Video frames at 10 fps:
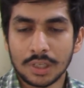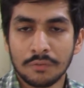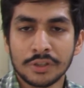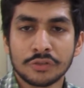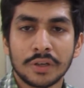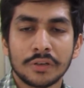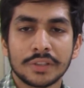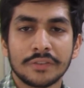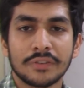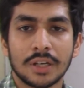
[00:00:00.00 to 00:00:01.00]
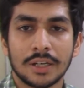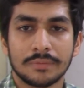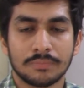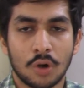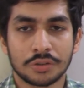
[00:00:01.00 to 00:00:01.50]
which one of the
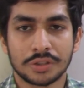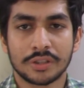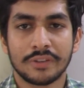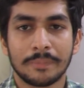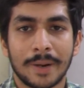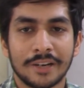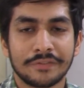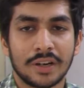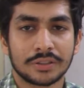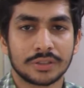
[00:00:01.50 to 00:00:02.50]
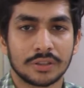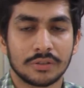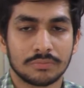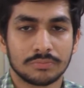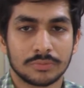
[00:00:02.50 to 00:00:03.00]
uh, oxygen will bind
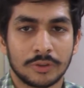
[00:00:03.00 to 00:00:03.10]
faster.